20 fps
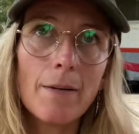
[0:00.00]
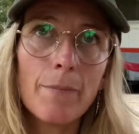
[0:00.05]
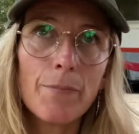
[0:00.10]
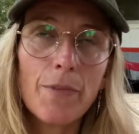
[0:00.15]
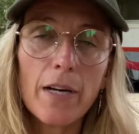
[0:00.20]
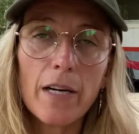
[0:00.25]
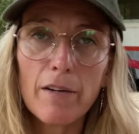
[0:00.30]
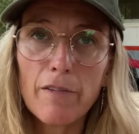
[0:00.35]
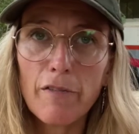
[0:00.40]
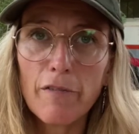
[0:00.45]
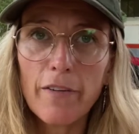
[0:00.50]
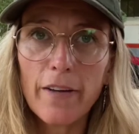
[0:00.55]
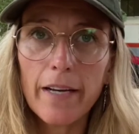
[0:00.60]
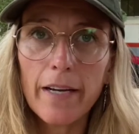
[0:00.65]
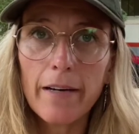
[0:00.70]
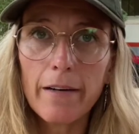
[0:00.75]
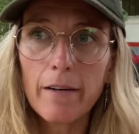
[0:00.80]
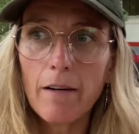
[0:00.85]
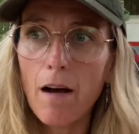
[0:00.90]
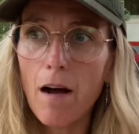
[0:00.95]
Their
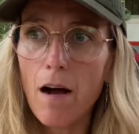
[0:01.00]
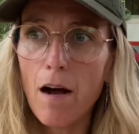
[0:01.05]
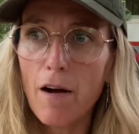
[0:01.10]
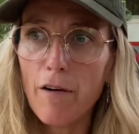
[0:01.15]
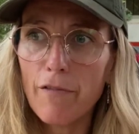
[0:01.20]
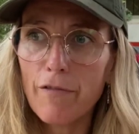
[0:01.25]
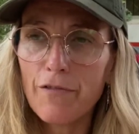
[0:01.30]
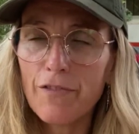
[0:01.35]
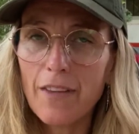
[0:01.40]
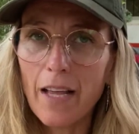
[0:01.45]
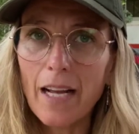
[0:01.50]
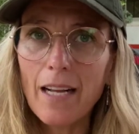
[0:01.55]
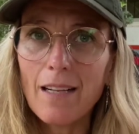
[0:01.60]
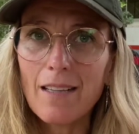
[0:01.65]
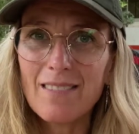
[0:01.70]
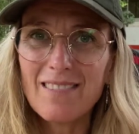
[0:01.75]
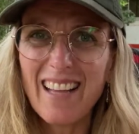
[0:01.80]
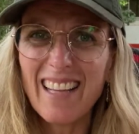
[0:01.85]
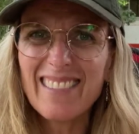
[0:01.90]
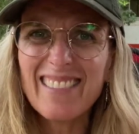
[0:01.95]
fear of
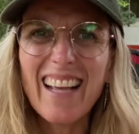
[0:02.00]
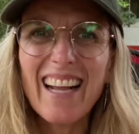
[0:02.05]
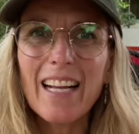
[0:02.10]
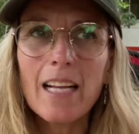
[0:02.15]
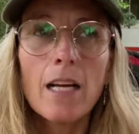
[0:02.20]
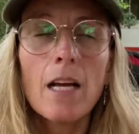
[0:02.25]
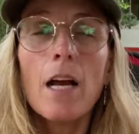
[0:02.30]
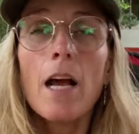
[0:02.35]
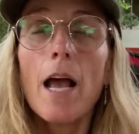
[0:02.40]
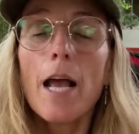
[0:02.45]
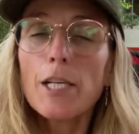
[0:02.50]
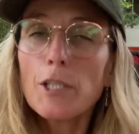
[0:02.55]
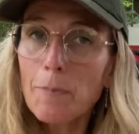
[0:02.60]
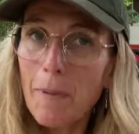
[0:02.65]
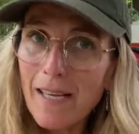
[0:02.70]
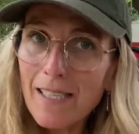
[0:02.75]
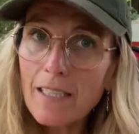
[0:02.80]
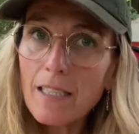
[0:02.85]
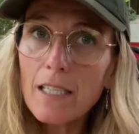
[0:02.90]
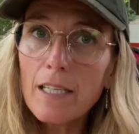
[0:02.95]
it's
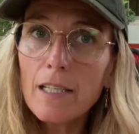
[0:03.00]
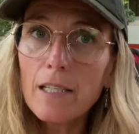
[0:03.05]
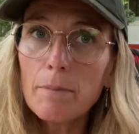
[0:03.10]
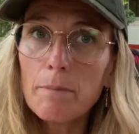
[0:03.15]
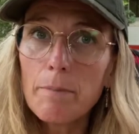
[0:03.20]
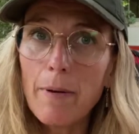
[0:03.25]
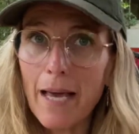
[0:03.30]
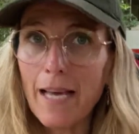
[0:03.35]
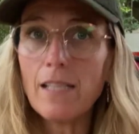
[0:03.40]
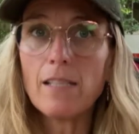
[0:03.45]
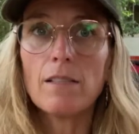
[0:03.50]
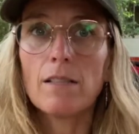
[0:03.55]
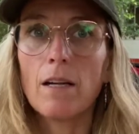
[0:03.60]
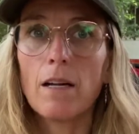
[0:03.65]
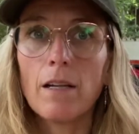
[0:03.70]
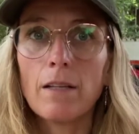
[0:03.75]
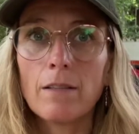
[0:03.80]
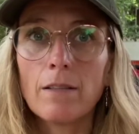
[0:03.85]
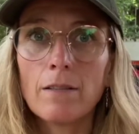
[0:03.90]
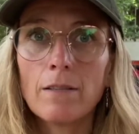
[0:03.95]
basically based
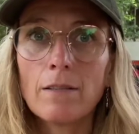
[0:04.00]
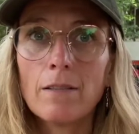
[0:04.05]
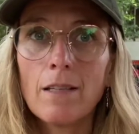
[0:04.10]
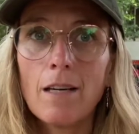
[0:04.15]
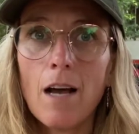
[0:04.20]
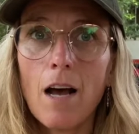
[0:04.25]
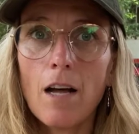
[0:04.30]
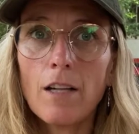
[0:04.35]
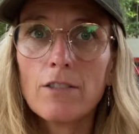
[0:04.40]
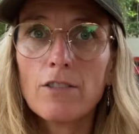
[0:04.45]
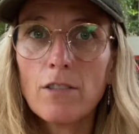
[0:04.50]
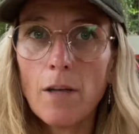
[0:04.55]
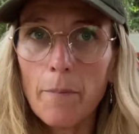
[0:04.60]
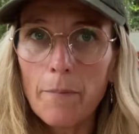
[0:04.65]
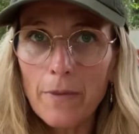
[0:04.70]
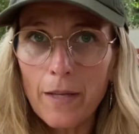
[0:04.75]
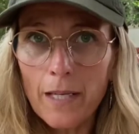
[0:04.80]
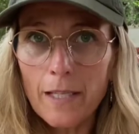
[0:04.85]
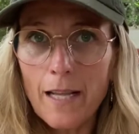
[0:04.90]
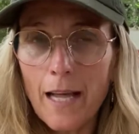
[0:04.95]
on
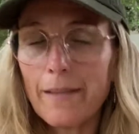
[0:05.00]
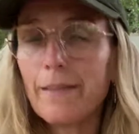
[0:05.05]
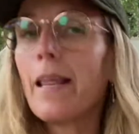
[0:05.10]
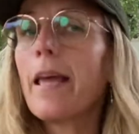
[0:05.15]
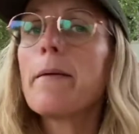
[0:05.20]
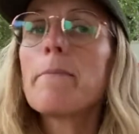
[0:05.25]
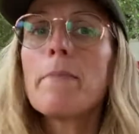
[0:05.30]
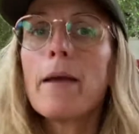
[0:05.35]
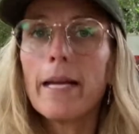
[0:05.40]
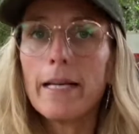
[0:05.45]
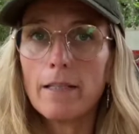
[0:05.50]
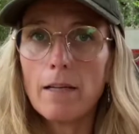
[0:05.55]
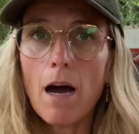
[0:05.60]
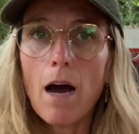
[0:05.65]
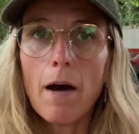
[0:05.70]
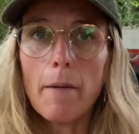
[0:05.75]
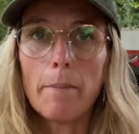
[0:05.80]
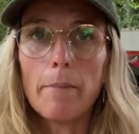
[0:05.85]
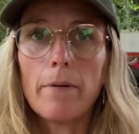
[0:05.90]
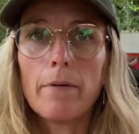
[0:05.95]
something that they made
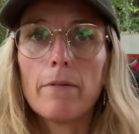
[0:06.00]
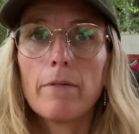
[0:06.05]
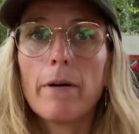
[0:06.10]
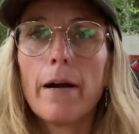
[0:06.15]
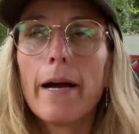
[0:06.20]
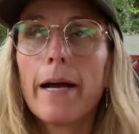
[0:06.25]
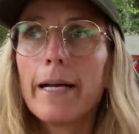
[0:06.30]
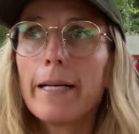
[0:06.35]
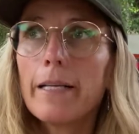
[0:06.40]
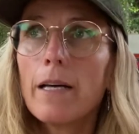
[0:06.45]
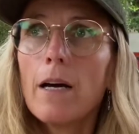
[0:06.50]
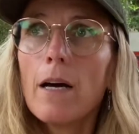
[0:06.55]
up, right?